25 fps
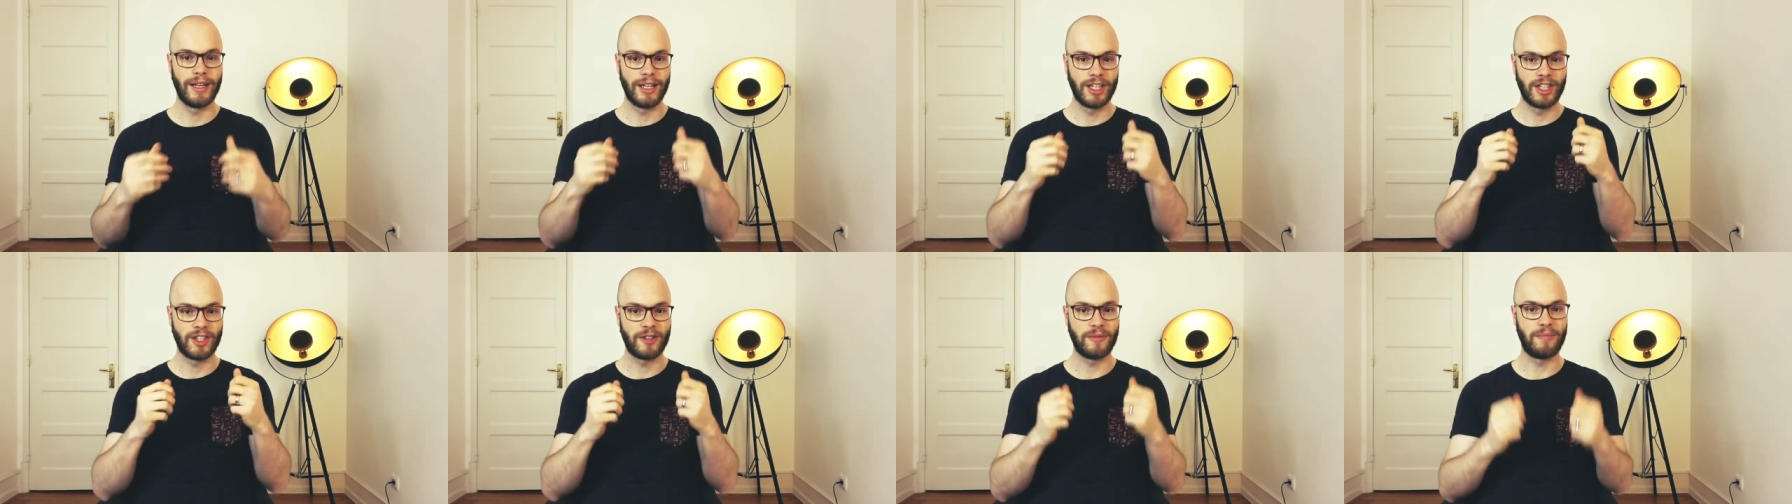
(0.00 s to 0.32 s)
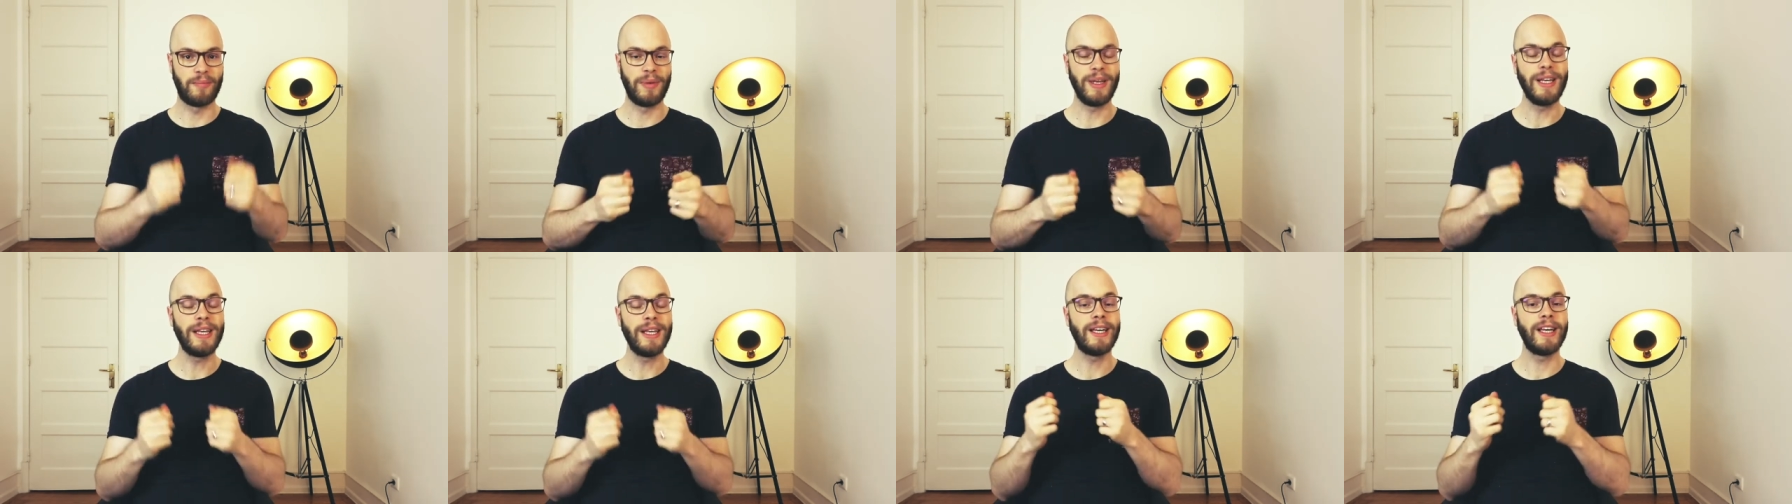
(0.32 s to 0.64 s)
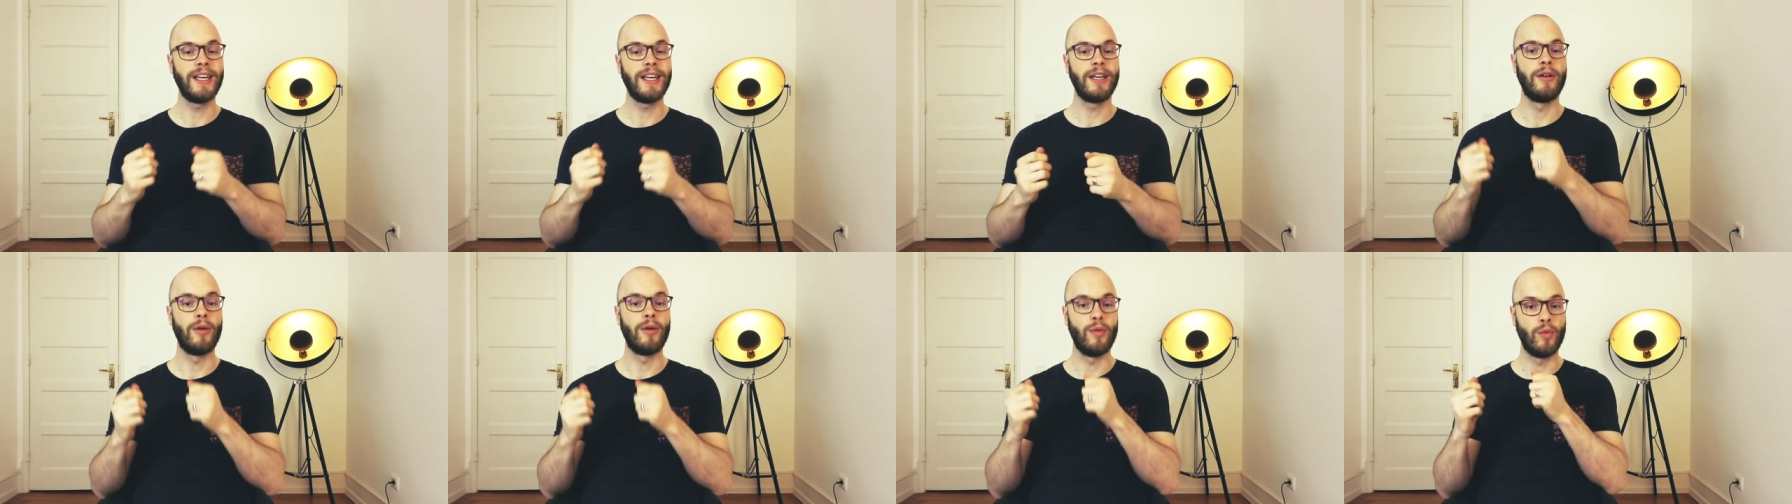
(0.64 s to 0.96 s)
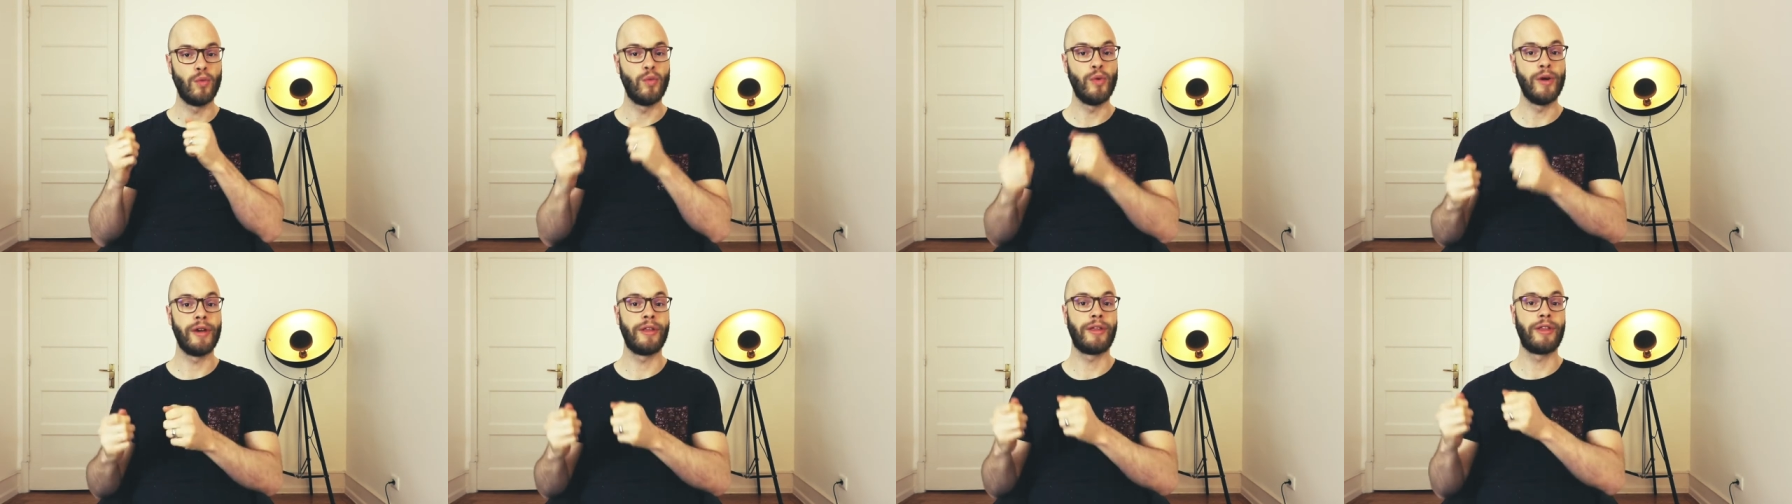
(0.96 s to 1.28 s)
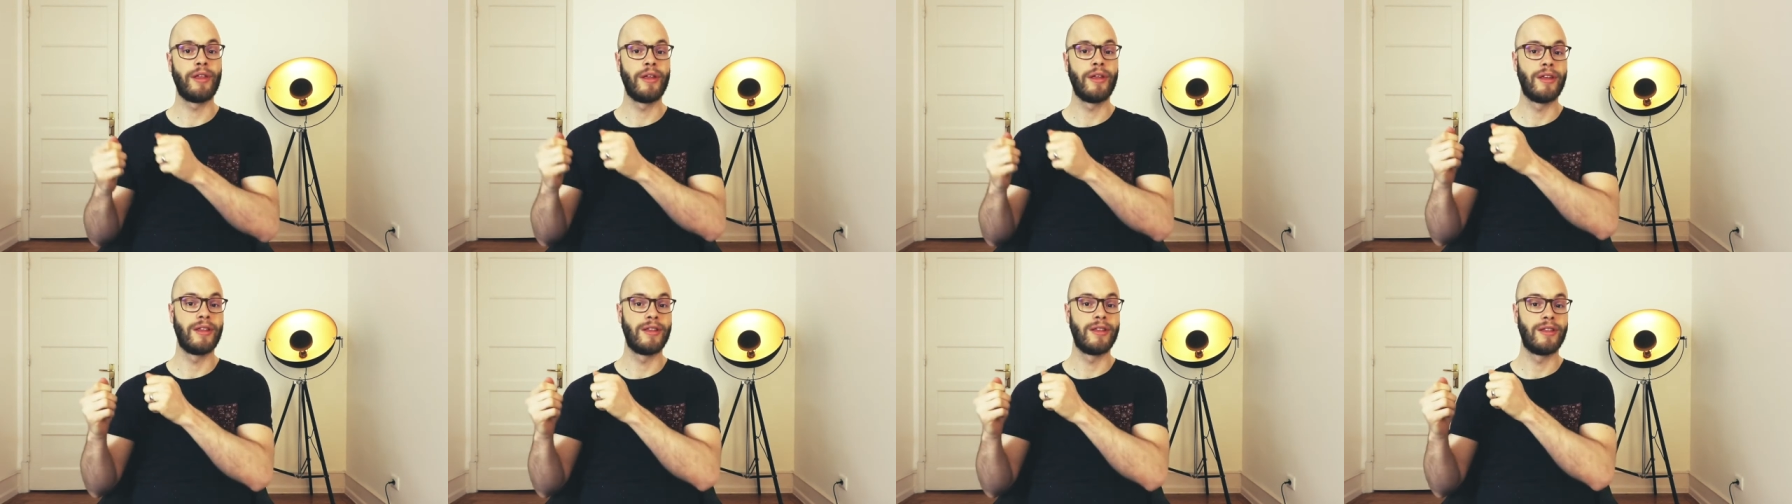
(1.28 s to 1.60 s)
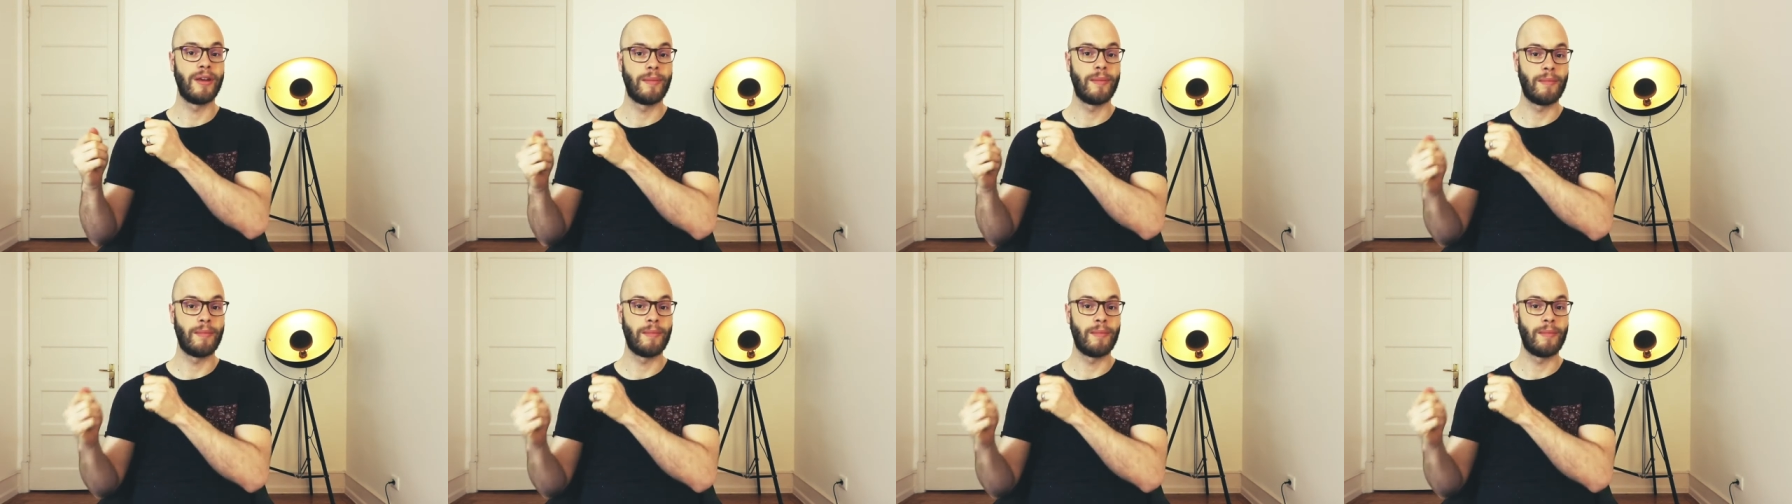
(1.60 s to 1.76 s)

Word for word: speaking with the